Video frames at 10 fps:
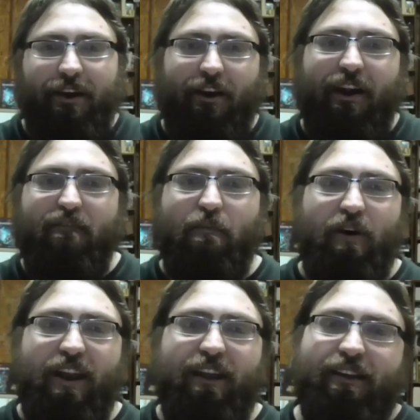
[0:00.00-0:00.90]
All right,
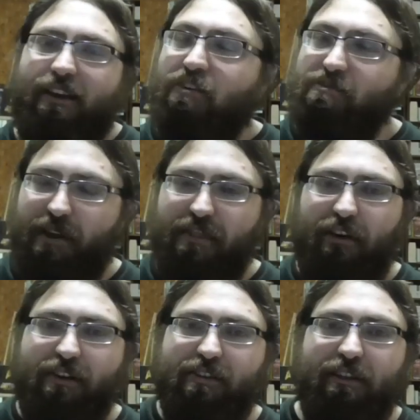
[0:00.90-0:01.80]
everybody, those are my
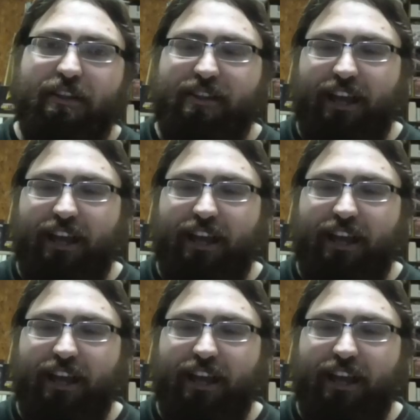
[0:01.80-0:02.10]
thoughts on this